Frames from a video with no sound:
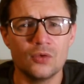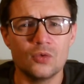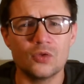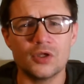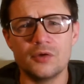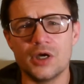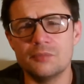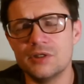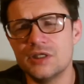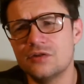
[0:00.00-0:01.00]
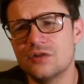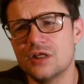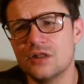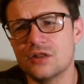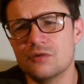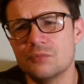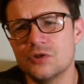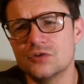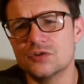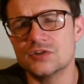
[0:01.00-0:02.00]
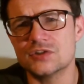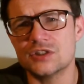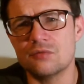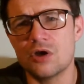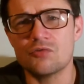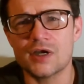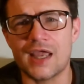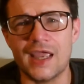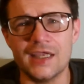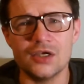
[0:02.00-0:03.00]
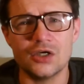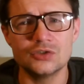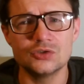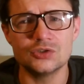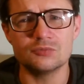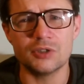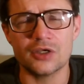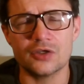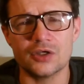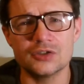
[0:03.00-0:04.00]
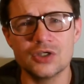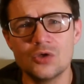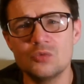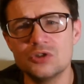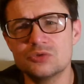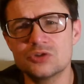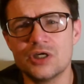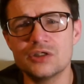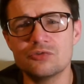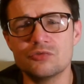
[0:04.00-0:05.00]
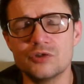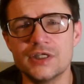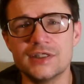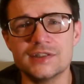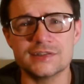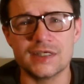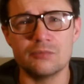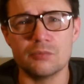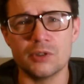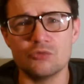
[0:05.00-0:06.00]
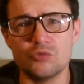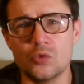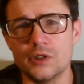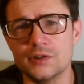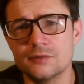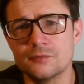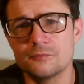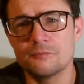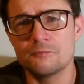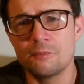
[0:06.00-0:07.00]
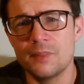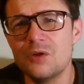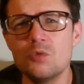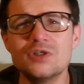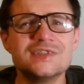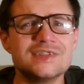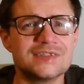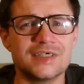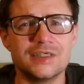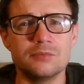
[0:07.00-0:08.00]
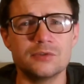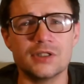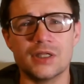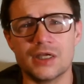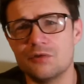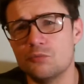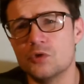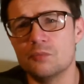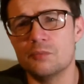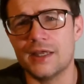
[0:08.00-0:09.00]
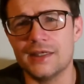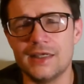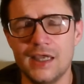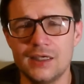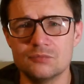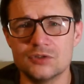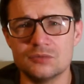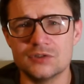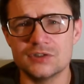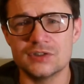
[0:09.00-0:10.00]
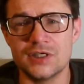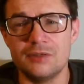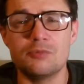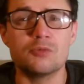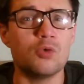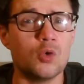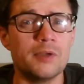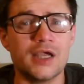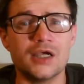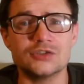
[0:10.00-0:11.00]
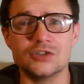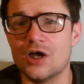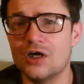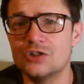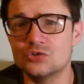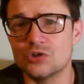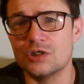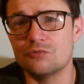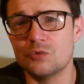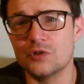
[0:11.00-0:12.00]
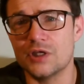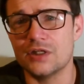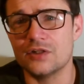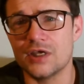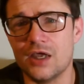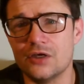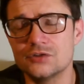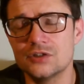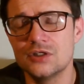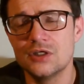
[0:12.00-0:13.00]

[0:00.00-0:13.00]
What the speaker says: although I believe the other computer system ran at 800 MHz, which was kind of really a disablement for it. It wasn't disabled in that it wouldn't play games, it was disabled more because of the hard drive more than anything else.